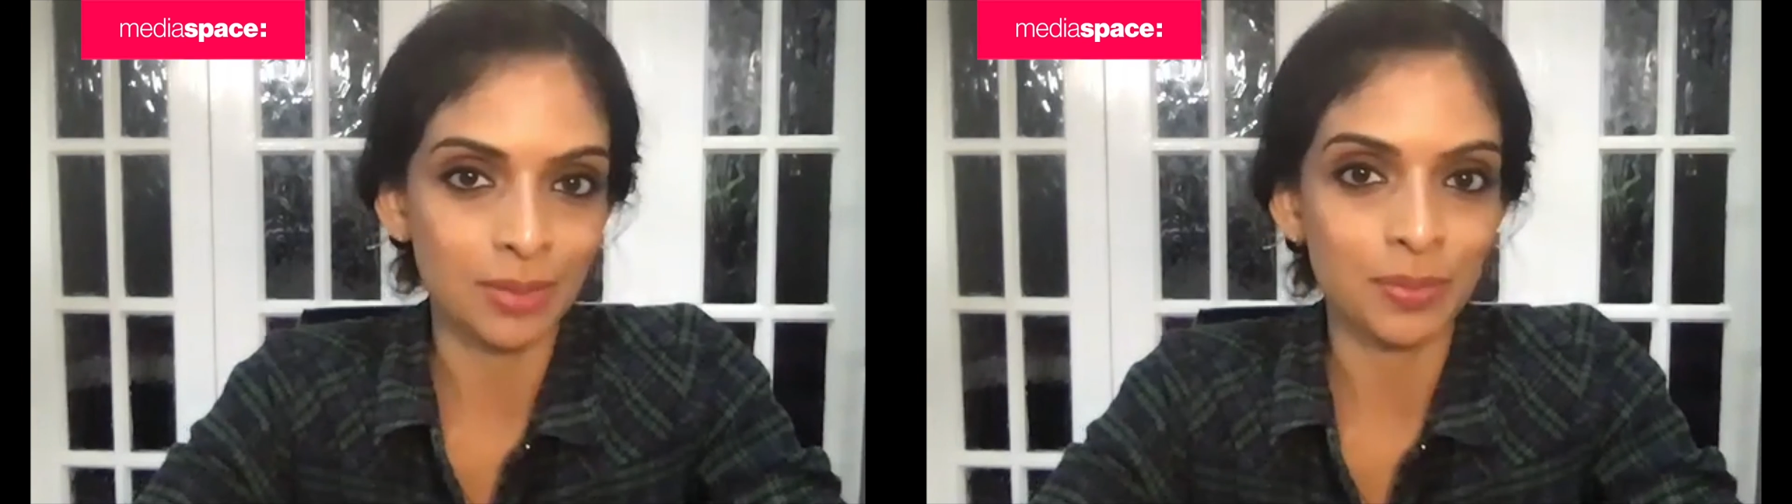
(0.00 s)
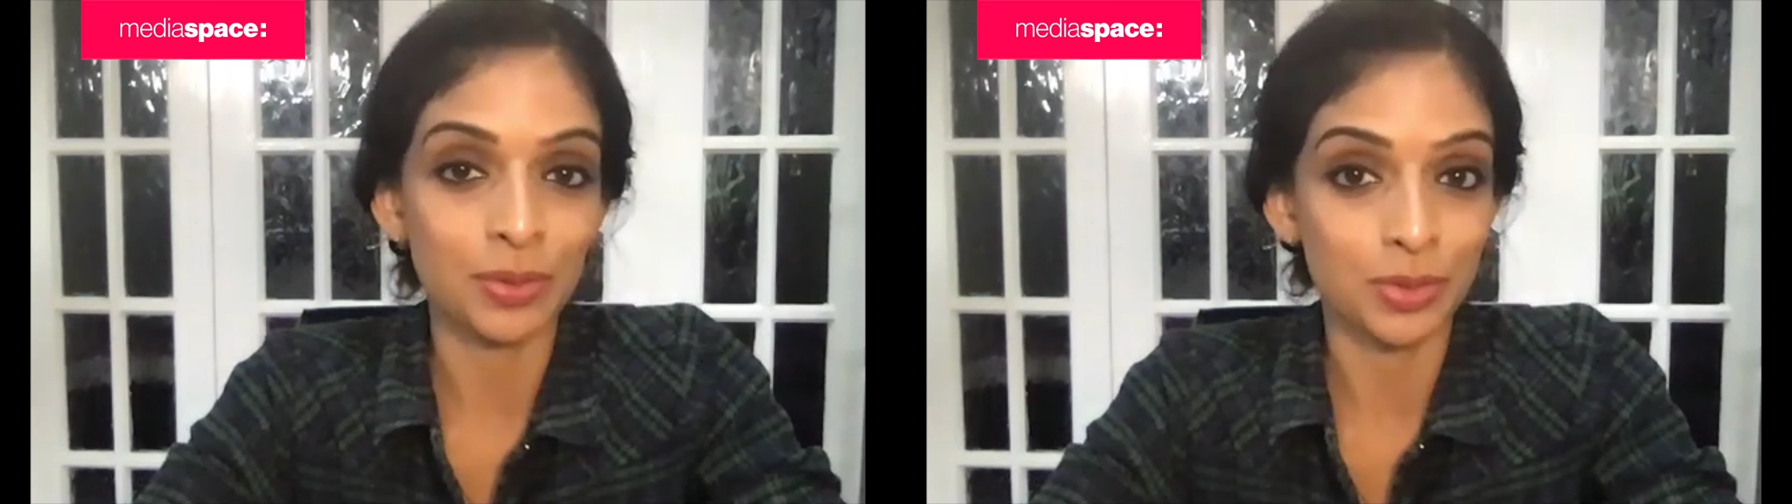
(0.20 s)

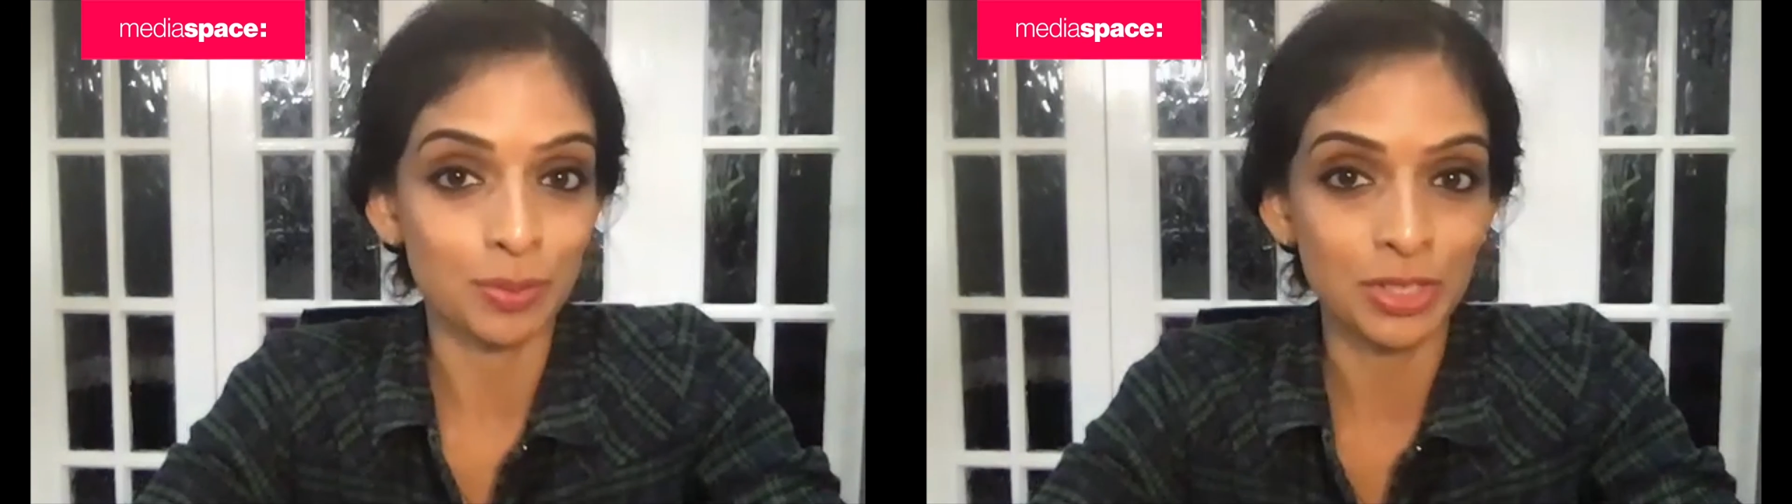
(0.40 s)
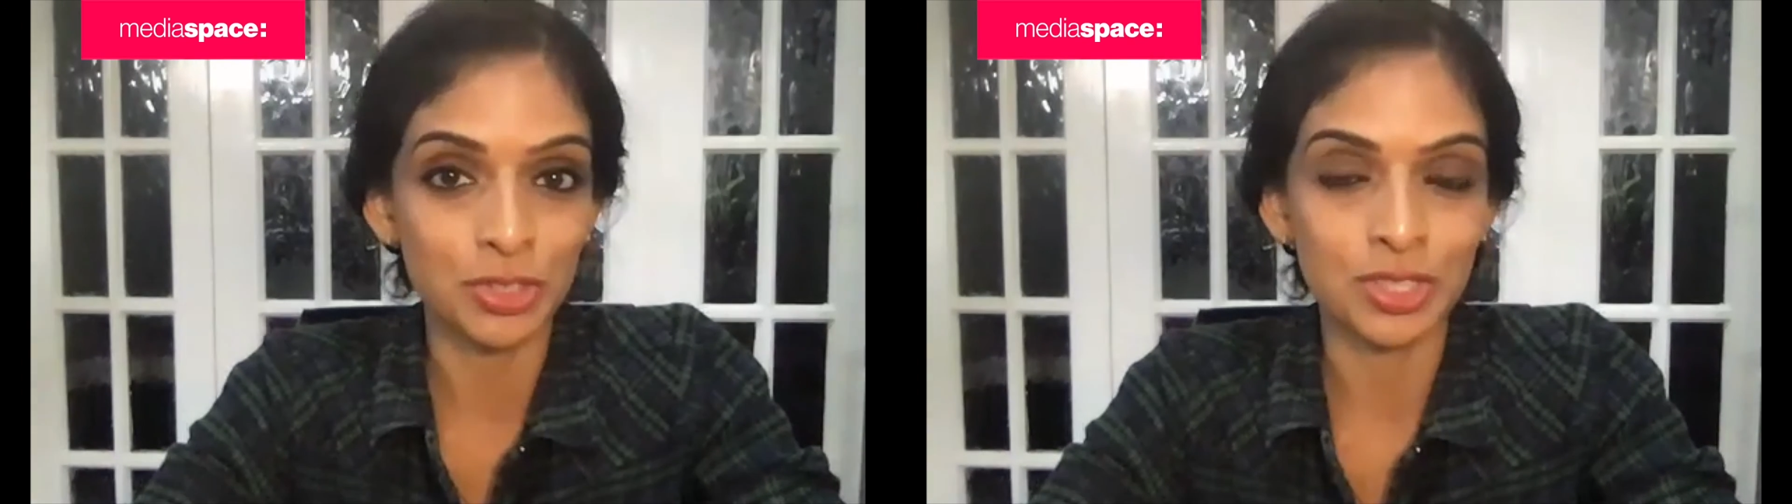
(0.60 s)
It was a
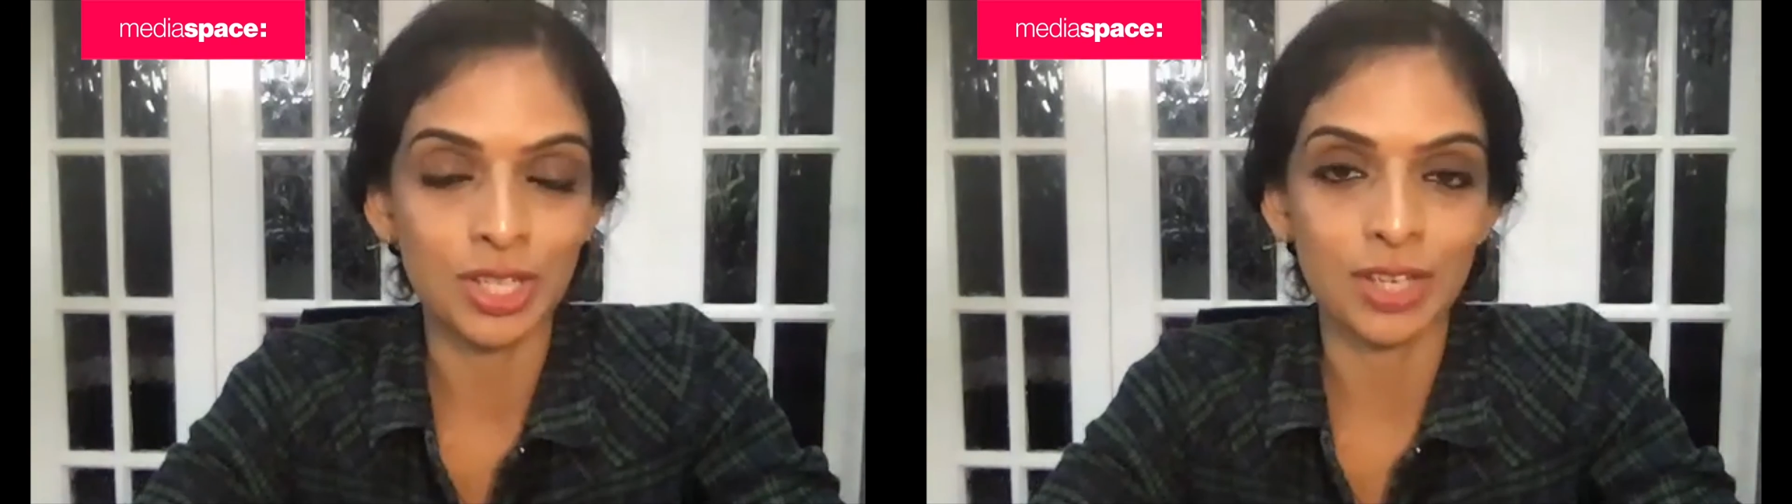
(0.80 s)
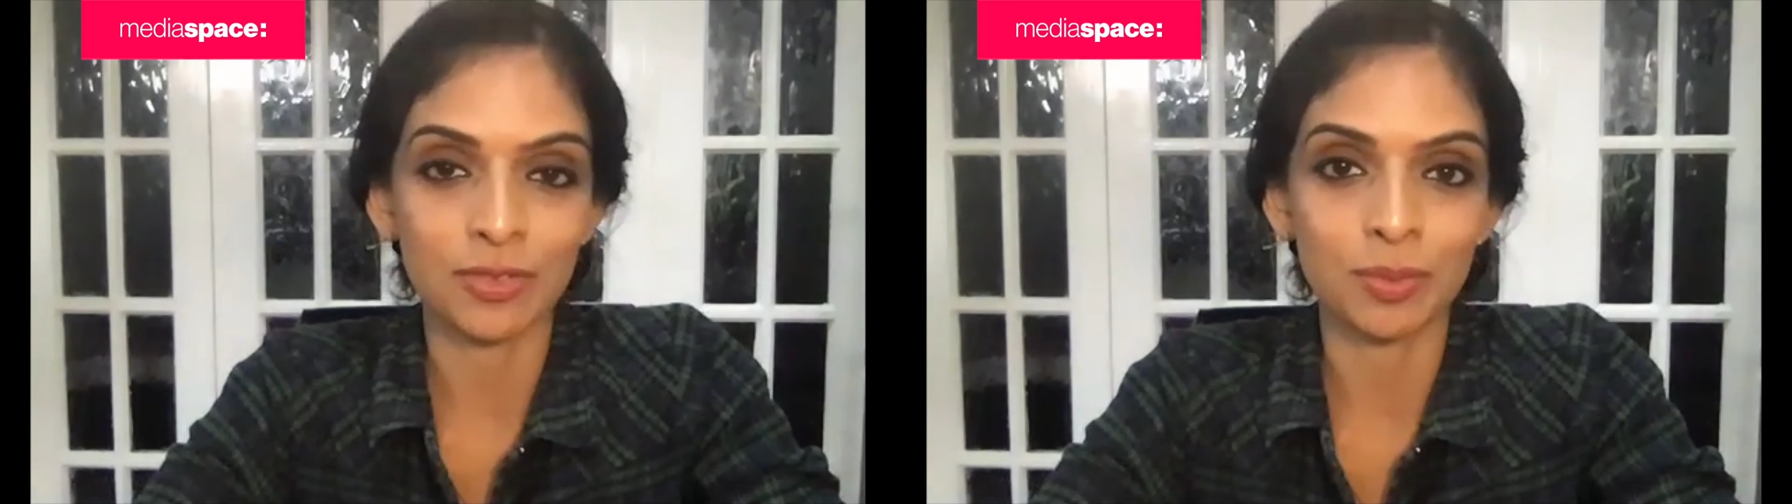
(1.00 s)
pleasure to hear
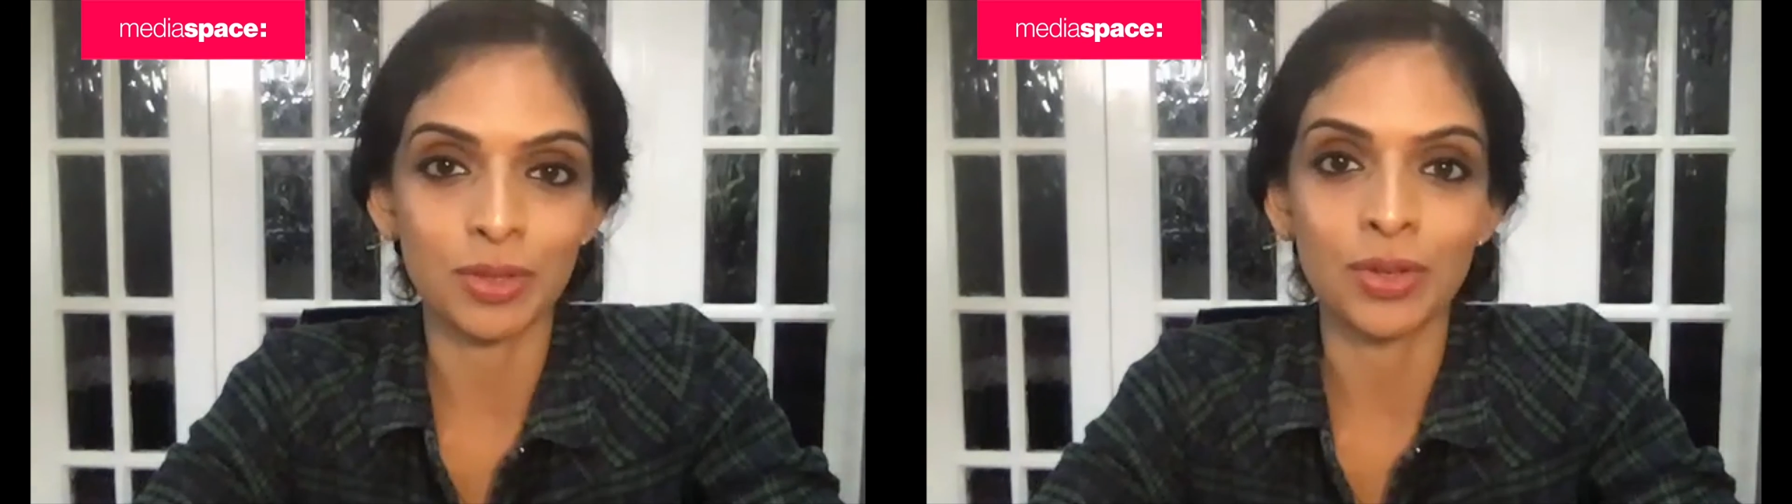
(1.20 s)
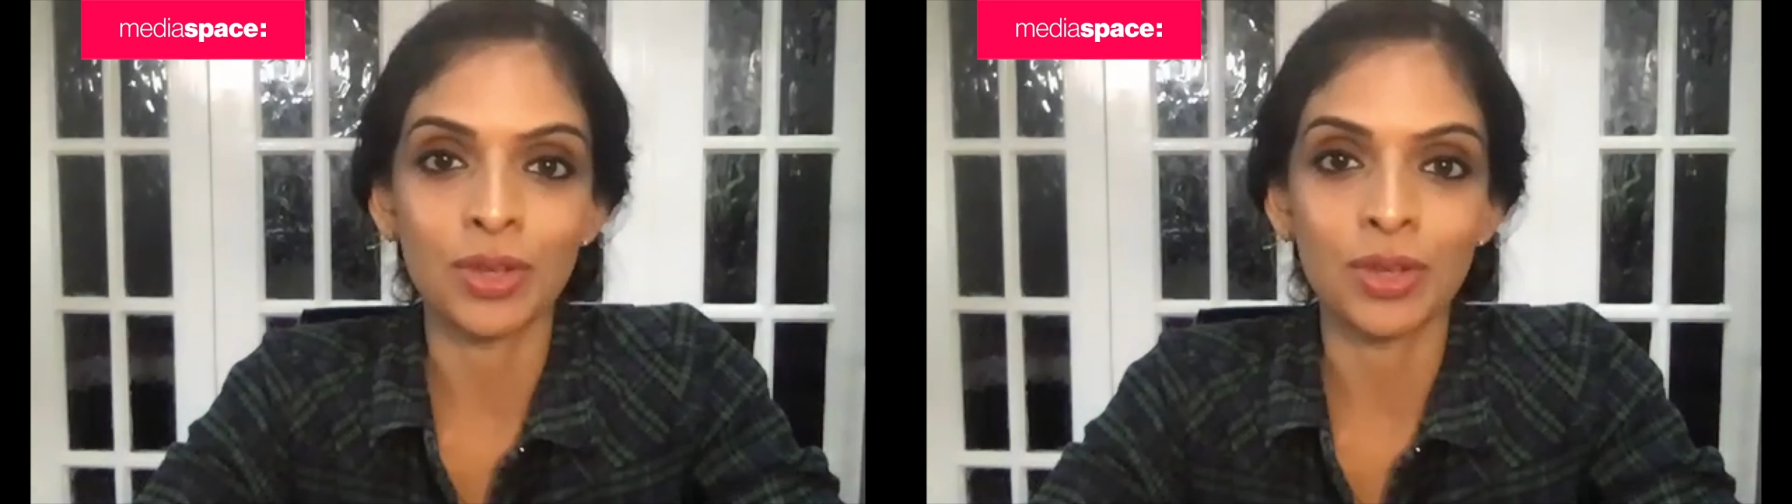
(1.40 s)
from you.